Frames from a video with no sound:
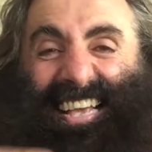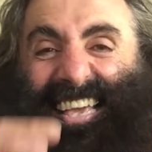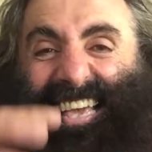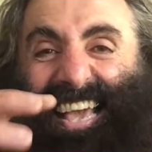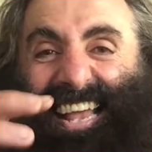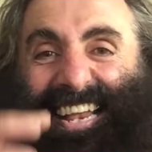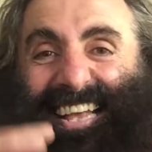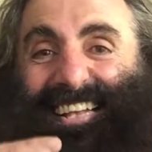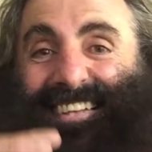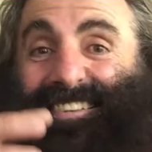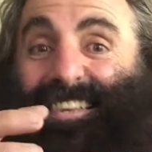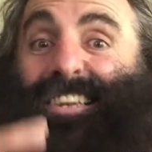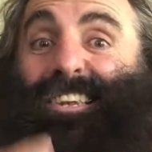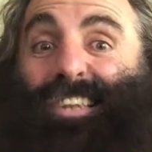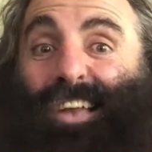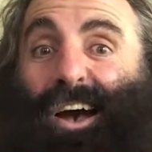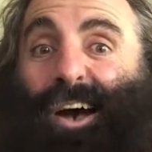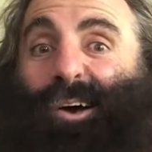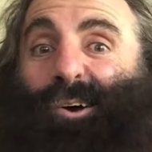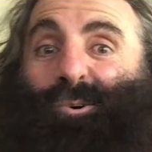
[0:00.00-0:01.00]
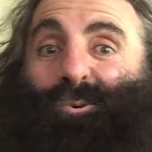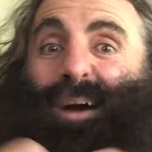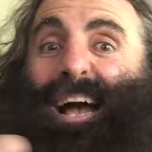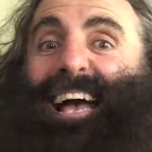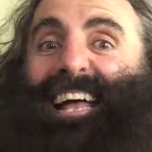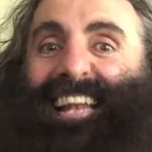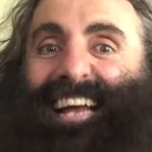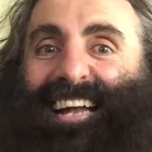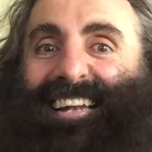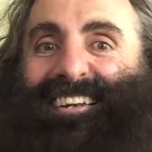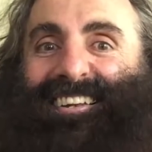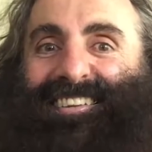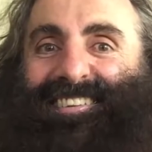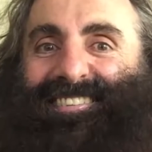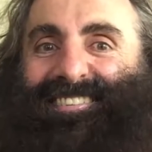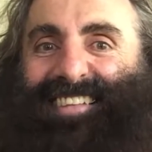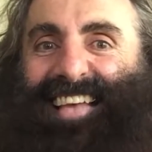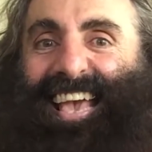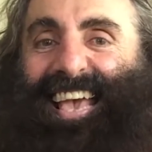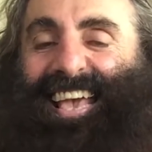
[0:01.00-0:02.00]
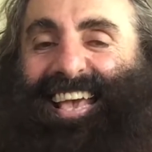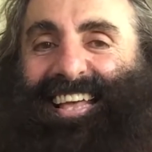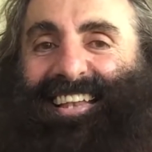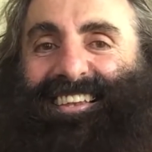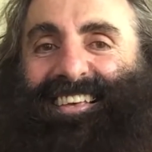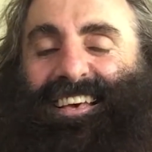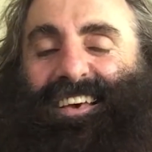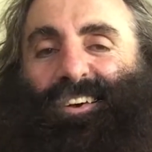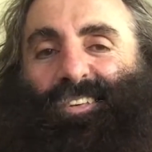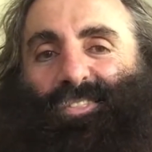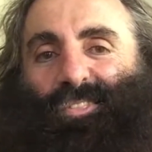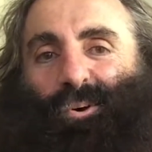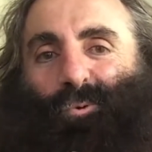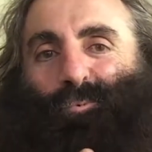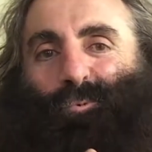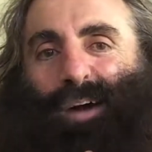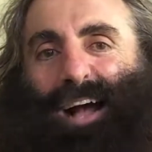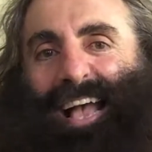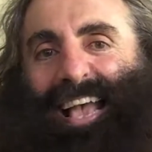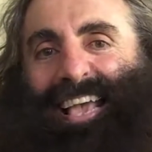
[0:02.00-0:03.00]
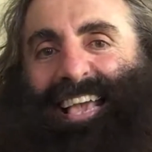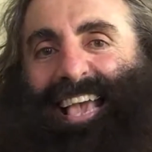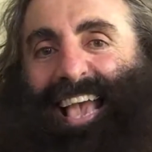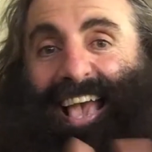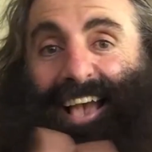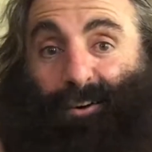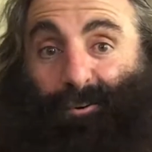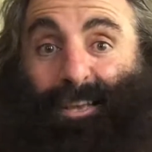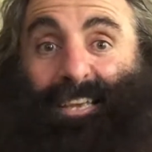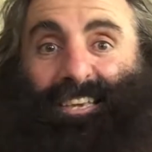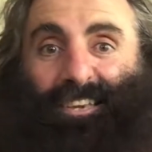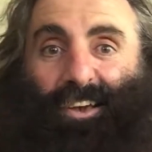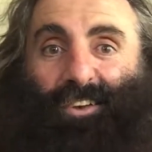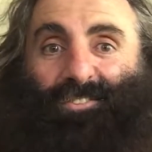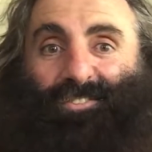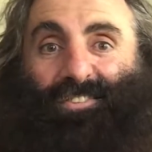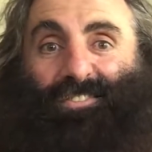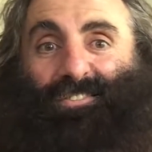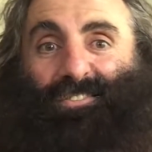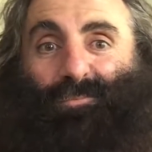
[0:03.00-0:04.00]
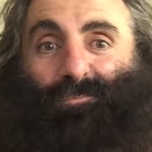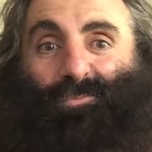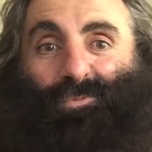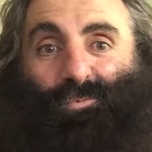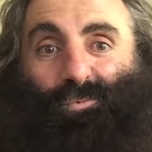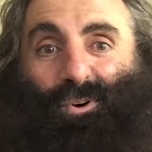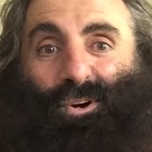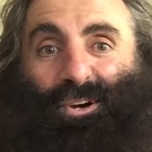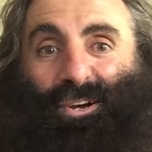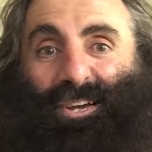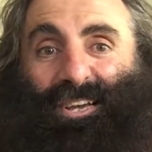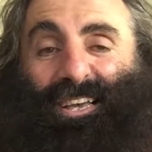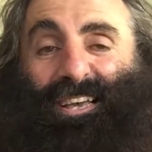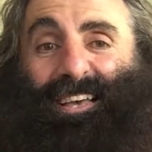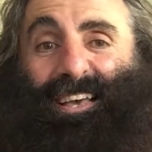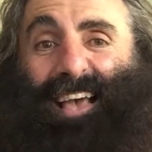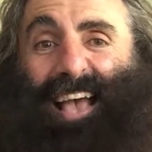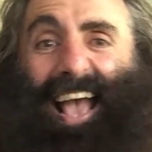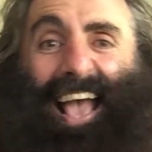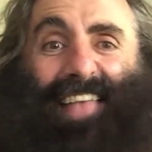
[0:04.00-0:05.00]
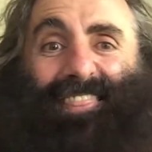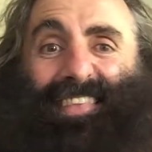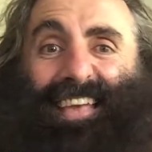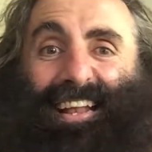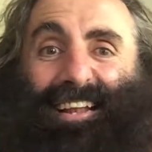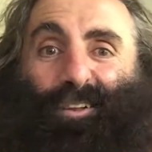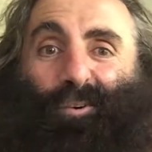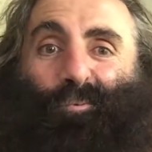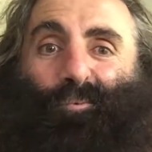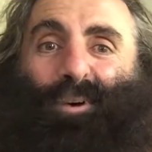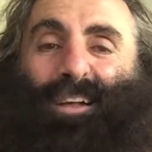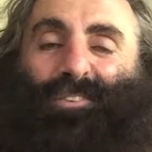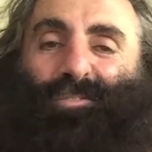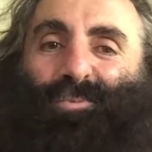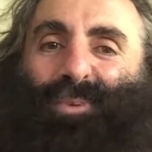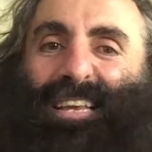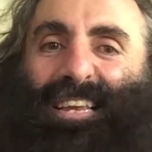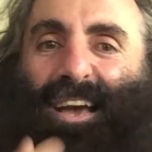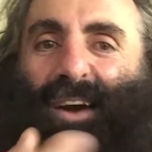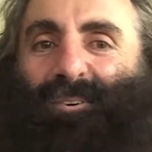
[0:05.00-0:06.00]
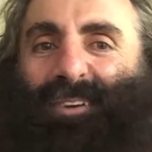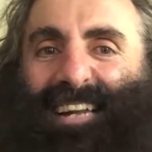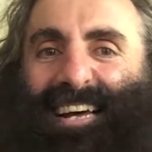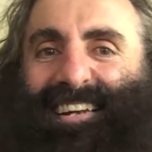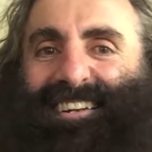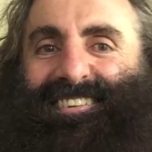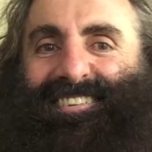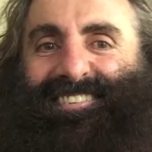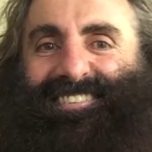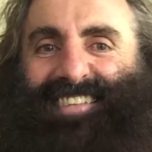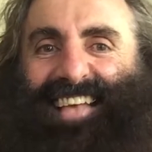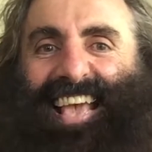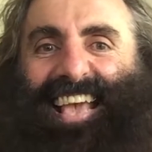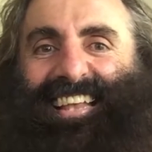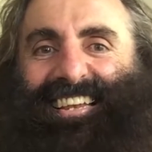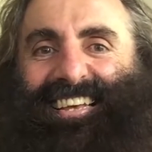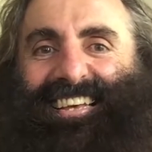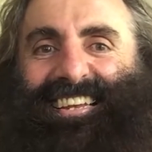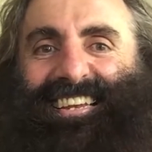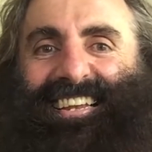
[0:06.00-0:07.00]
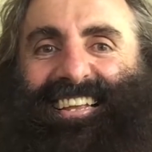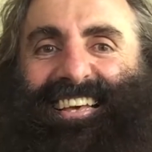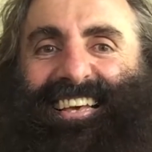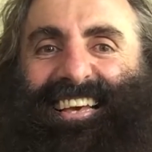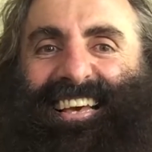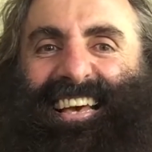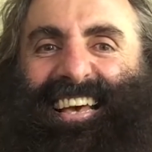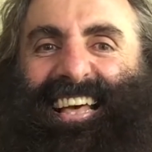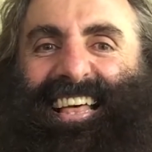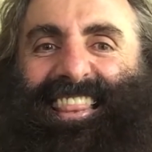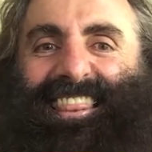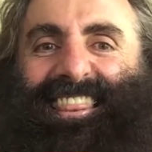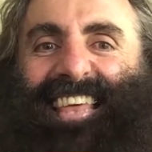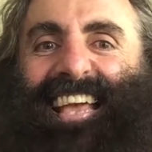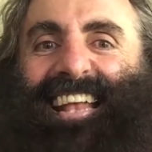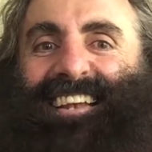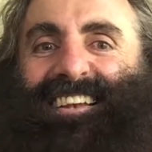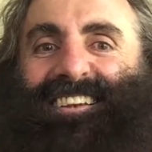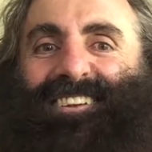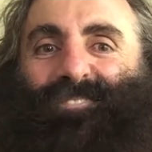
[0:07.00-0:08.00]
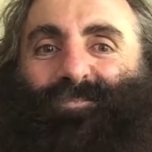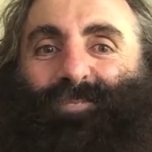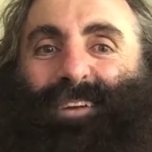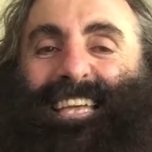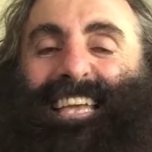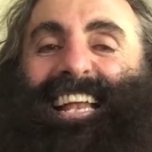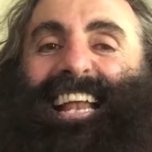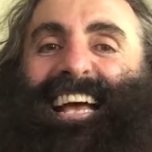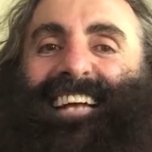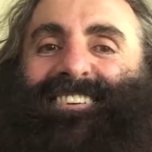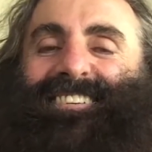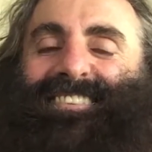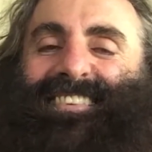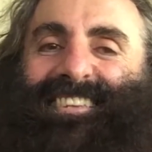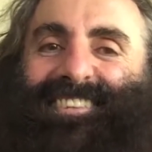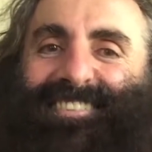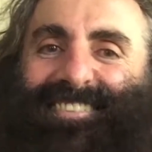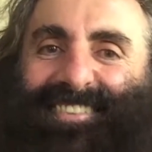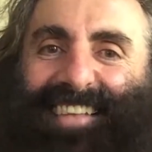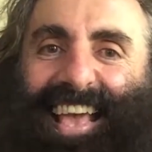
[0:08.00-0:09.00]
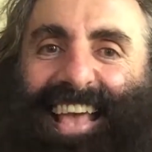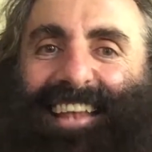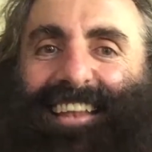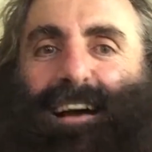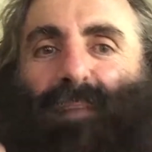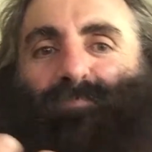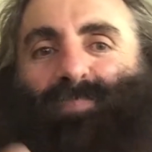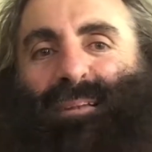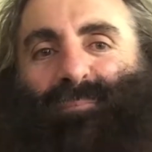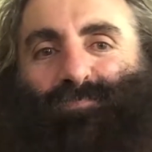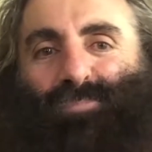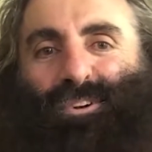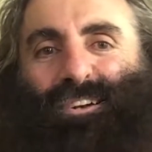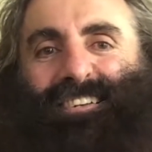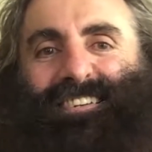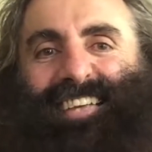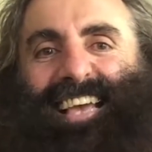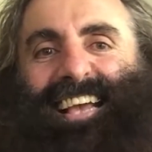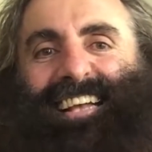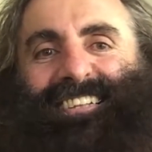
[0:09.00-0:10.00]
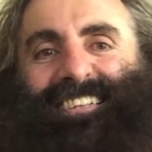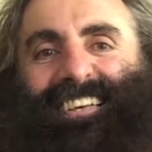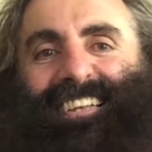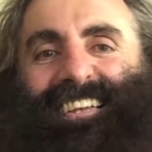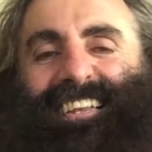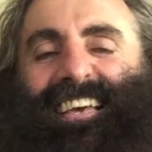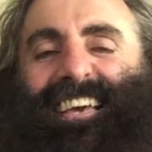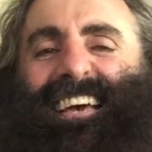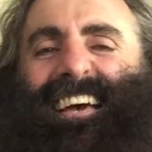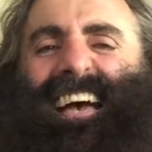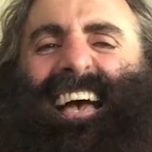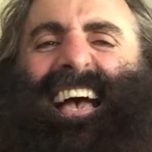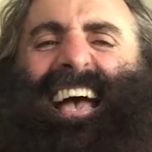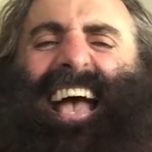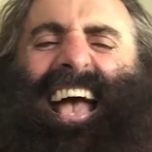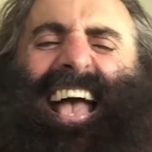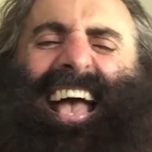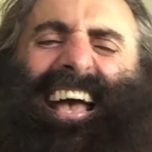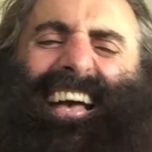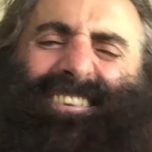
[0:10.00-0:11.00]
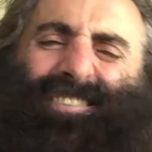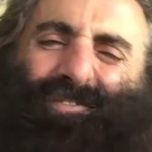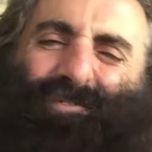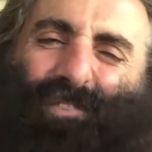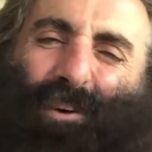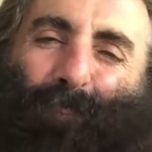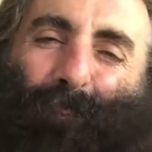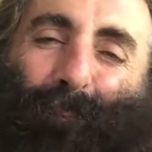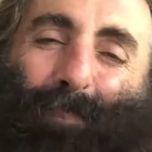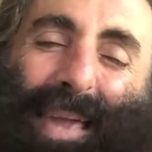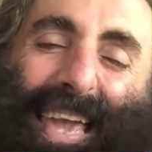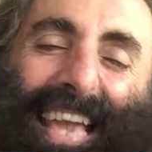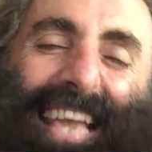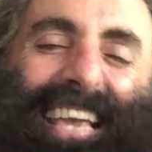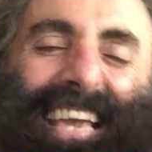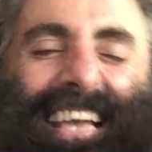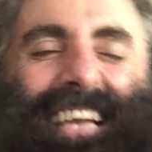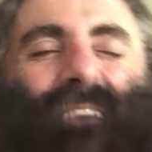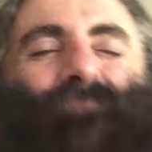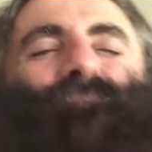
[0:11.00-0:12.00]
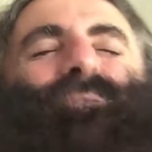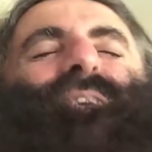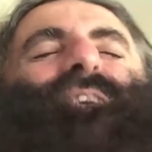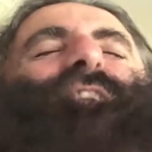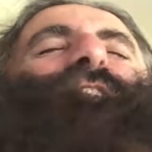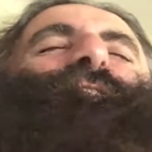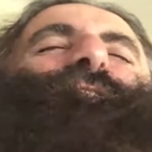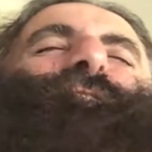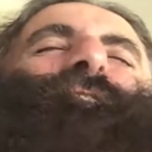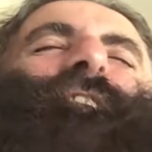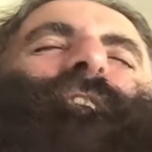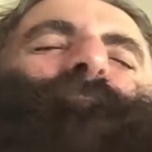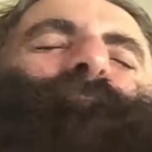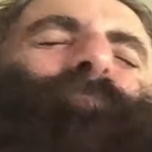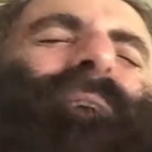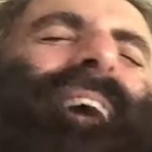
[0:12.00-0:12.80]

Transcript: Getting to know and understand the way our ecosystems work. And then once we know and understand it, then we can actually stand up and protect it. As for picking a peculiar